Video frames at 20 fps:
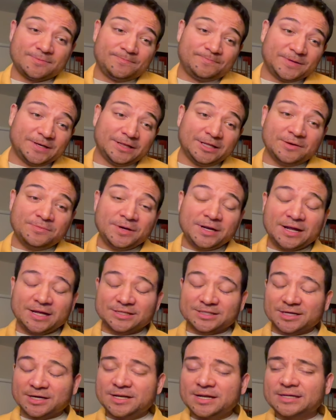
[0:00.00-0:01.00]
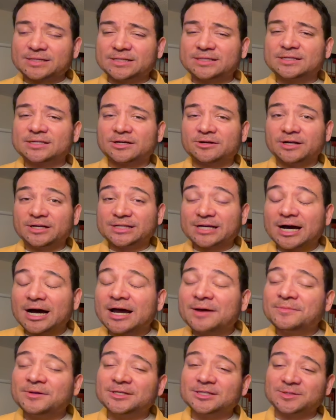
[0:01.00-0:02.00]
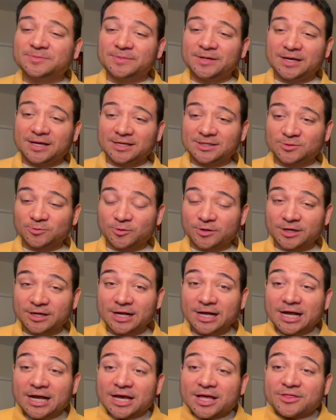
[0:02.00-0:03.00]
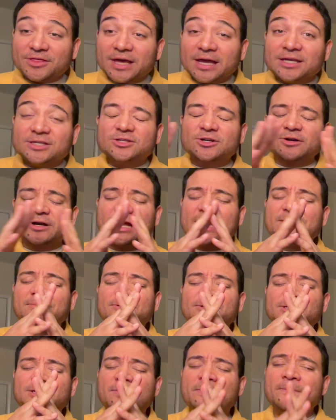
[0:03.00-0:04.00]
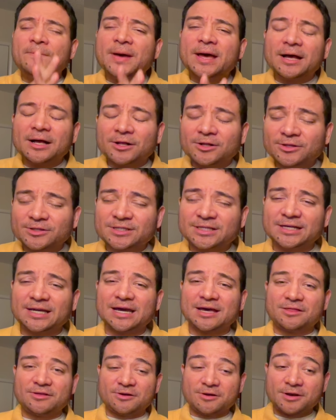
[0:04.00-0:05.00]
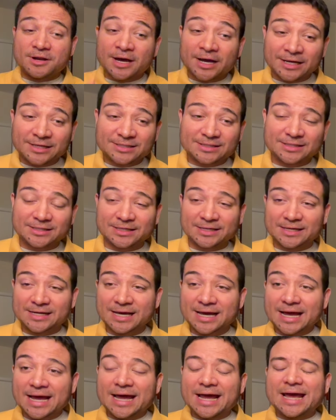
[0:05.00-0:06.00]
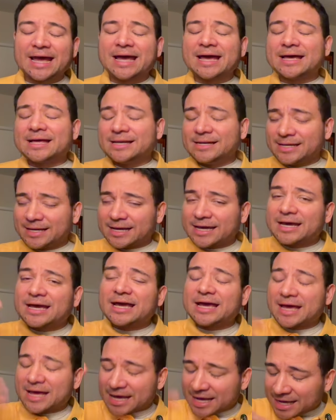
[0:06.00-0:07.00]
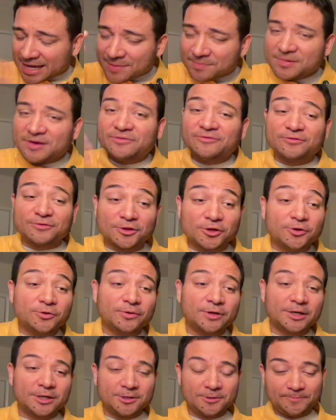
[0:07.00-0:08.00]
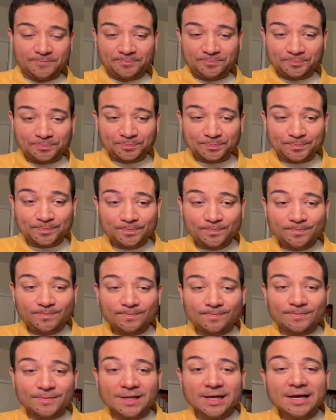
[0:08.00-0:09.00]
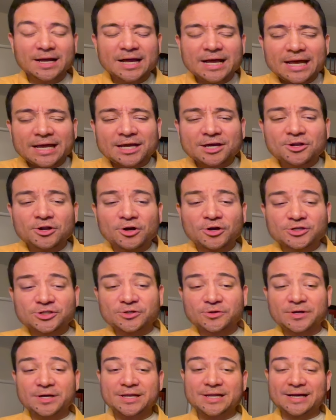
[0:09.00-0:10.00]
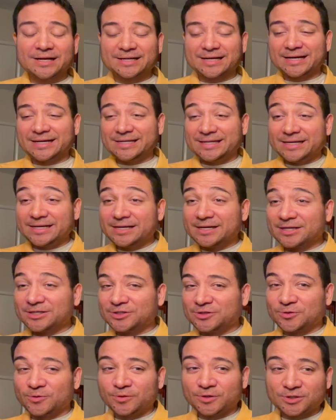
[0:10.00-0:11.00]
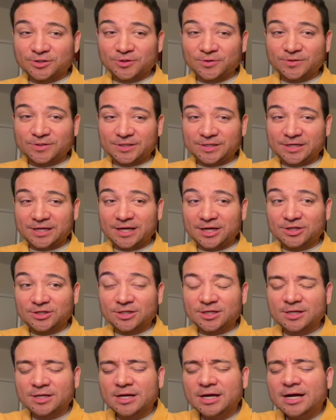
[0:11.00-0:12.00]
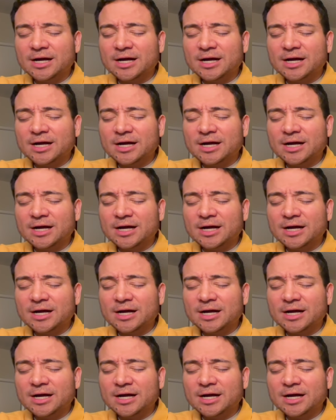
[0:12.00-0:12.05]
eliminates unnecessary time and space where things are able to meld together nicely and can be fluid. It can also connect ideas through association.